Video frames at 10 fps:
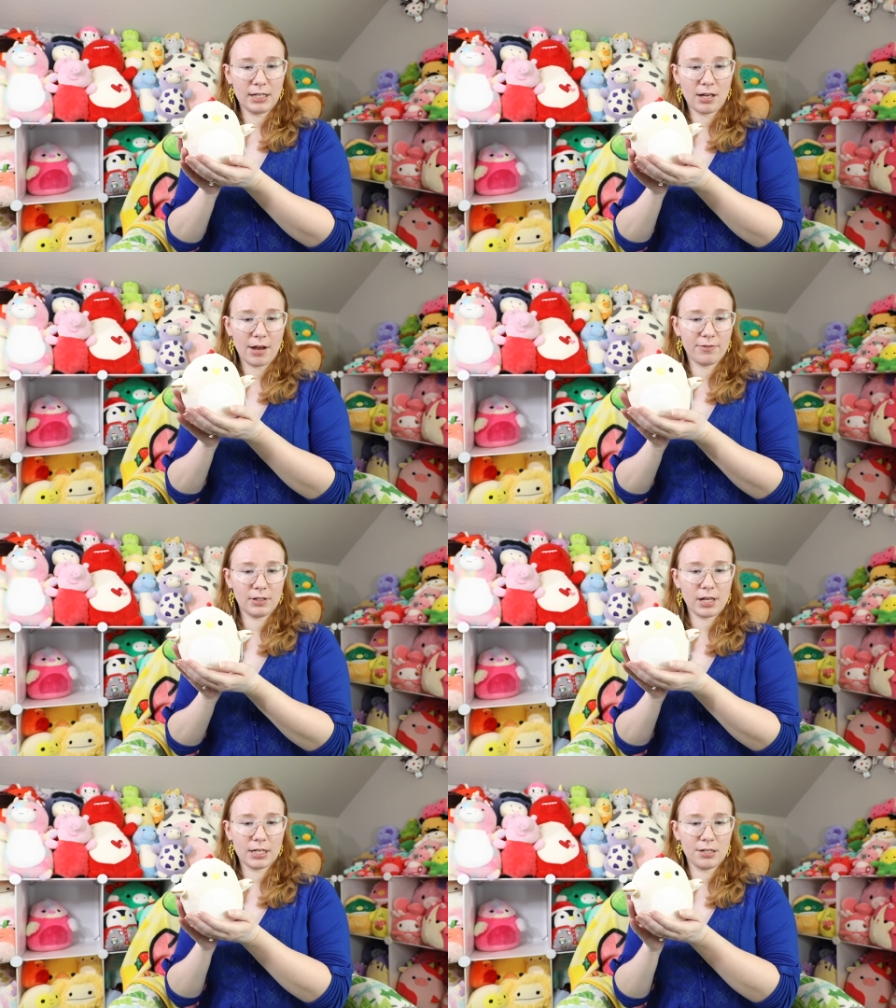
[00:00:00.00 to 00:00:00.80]
He, I
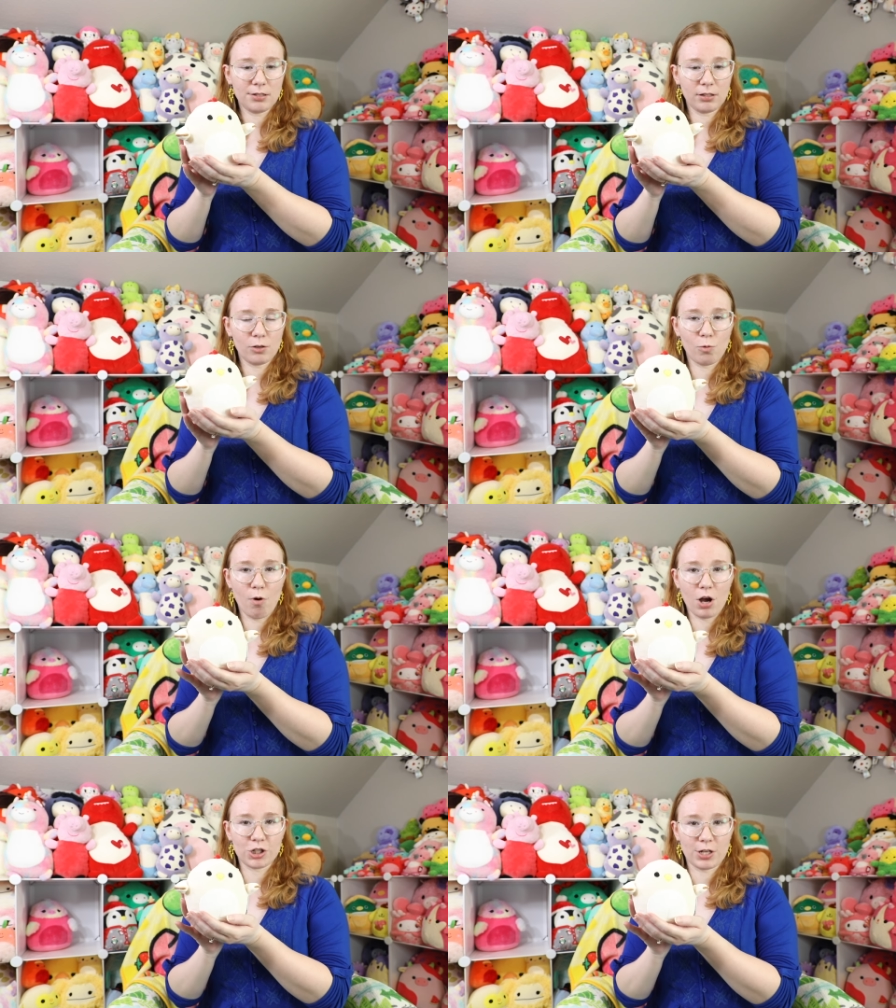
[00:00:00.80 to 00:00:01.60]
feel like he's a little
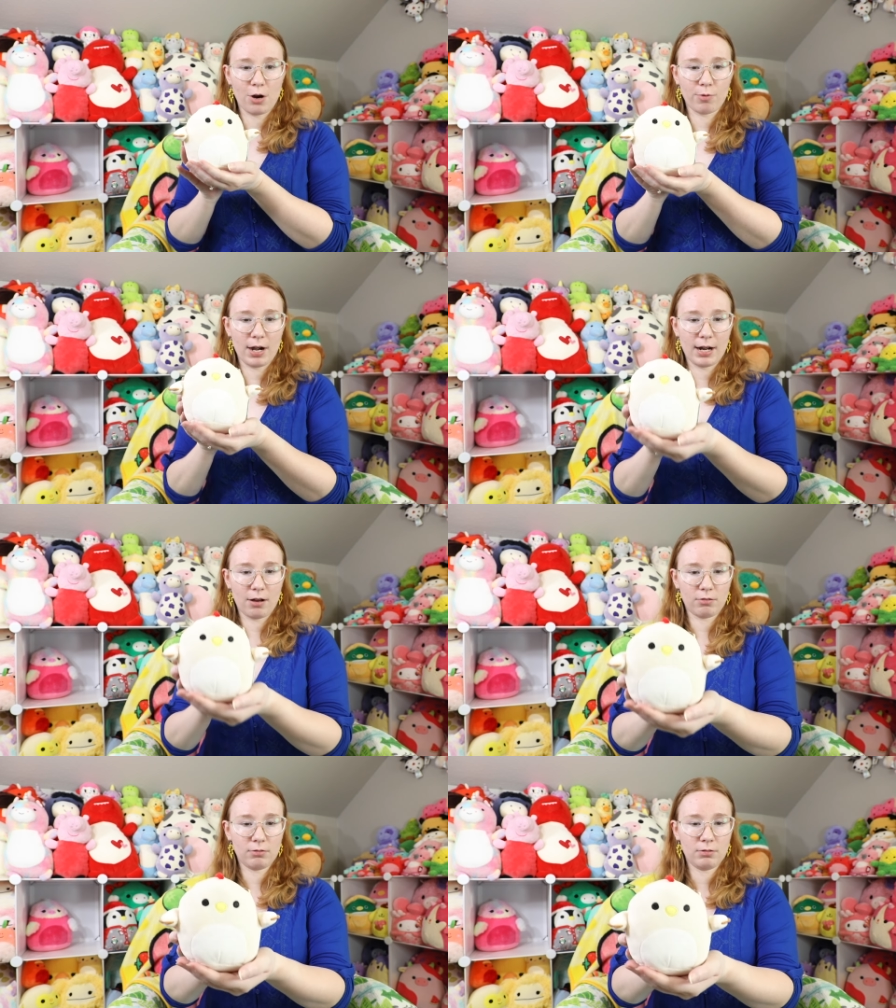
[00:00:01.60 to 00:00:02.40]
washed out right
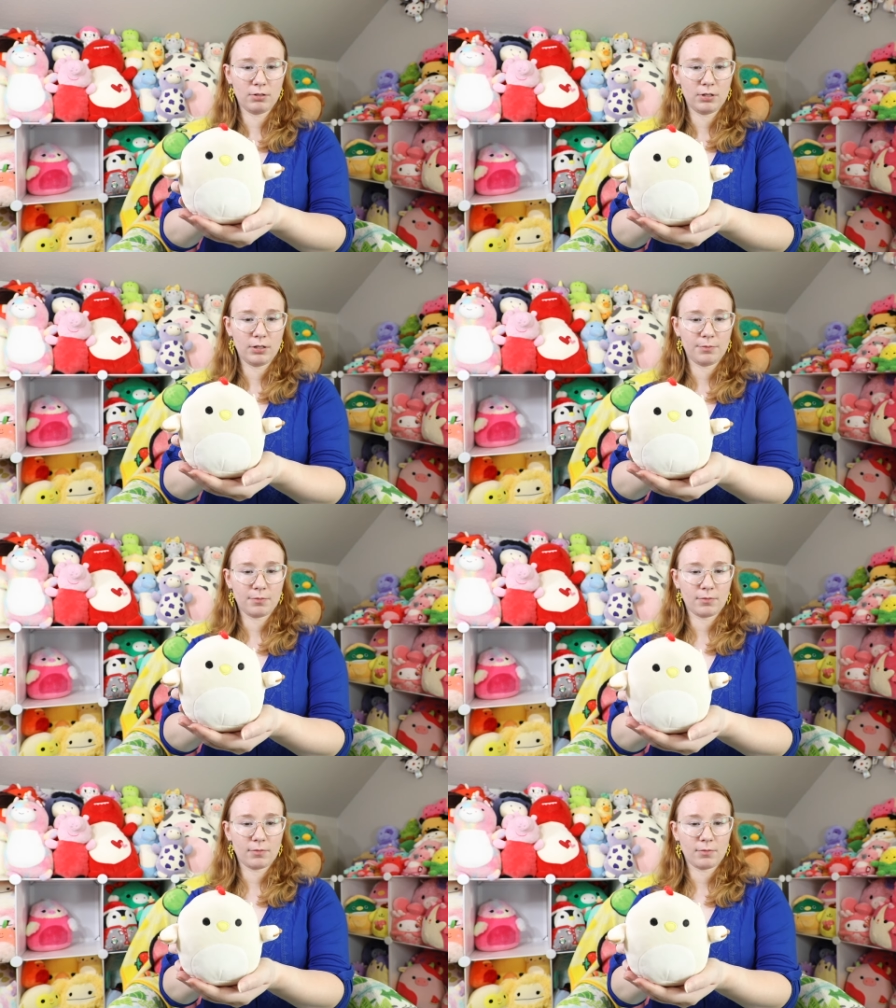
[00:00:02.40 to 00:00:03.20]
now.
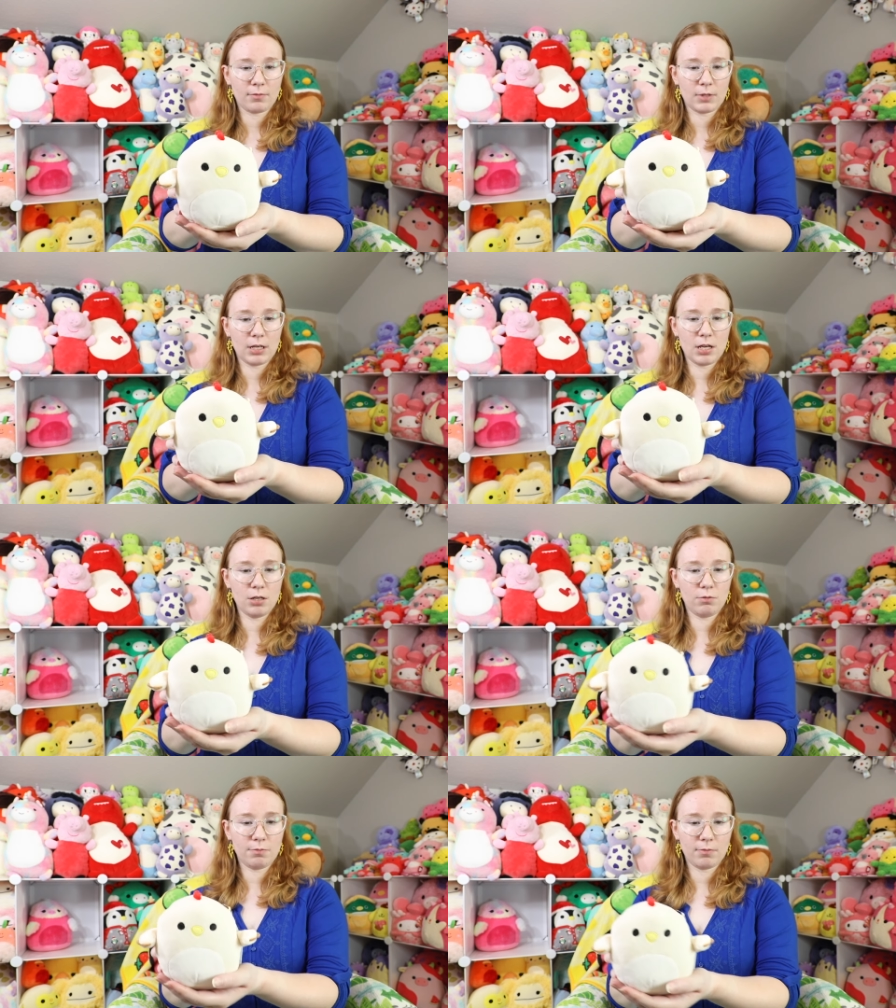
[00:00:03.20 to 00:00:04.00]
Can you